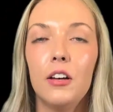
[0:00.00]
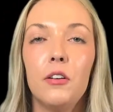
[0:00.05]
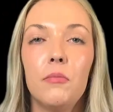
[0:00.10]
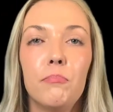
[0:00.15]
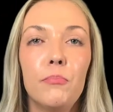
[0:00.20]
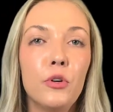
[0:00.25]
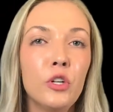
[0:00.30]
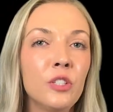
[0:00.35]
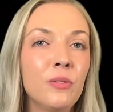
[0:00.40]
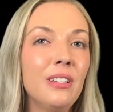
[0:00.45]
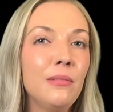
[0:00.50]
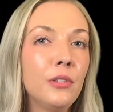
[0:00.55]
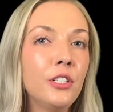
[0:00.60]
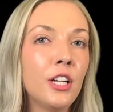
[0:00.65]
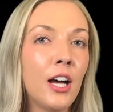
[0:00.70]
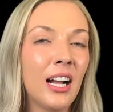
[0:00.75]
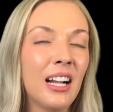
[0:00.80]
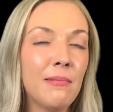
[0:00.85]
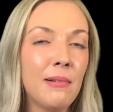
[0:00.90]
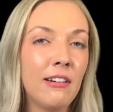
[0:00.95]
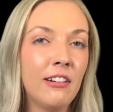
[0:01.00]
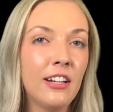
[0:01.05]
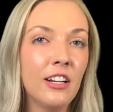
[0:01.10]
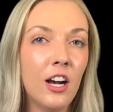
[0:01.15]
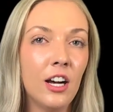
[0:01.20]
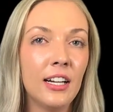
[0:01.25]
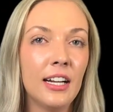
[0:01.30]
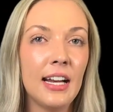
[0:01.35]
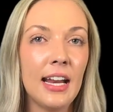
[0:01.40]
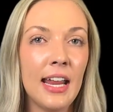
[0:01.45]
Most people talk about it
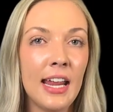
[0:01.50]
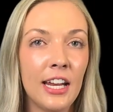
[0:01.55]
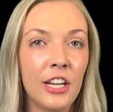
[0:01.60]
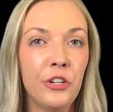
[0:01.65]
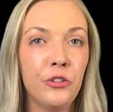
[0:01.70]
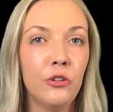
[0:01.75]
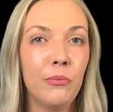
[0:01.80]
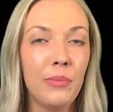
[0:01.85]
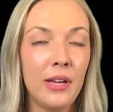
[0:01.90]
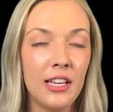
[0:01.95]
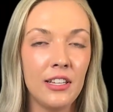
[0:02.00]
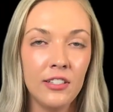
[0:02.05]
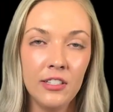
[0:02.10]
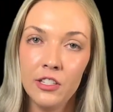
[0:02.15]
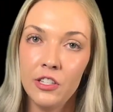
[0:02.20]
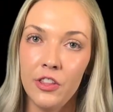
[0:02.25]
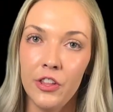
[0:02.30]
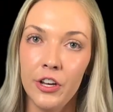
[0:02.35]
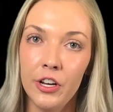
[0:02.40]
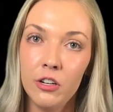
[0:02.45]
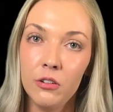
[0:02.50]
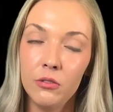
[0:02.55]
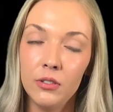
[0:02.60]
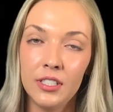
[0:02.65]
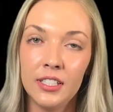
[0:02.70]
on an annual basis, though,